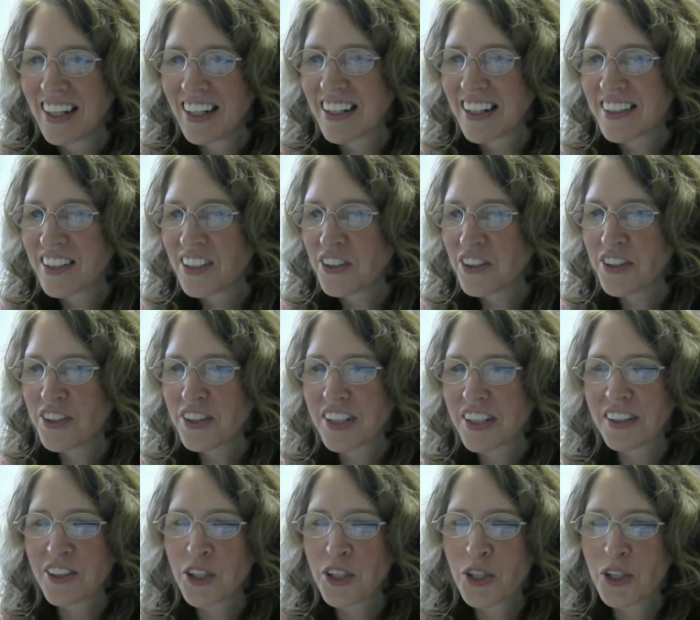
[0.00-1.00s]
I see you're
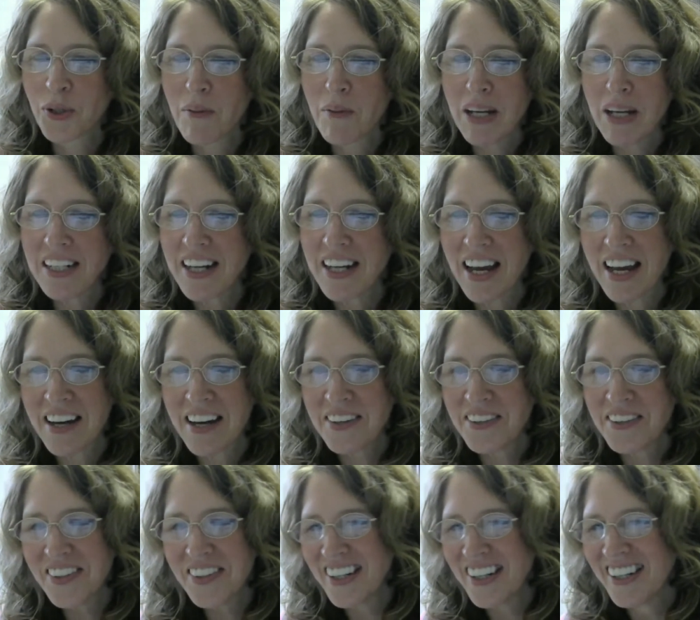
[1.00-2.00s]
still trimming
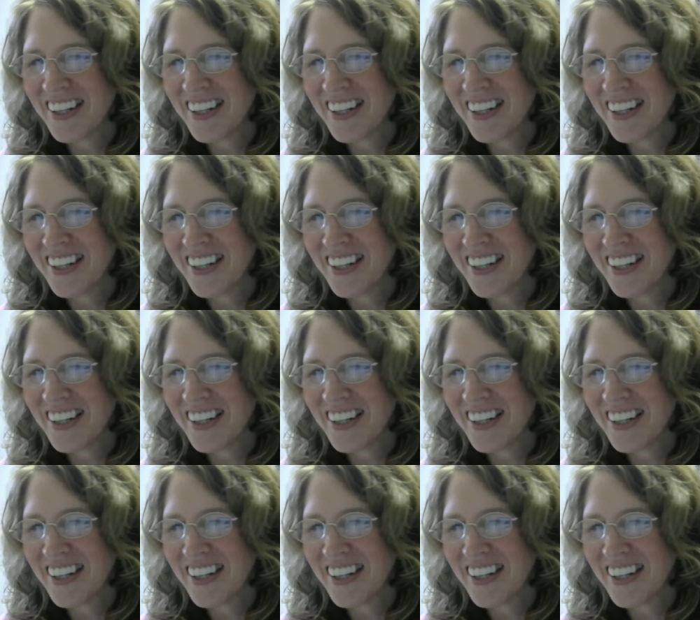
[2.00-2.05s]
down.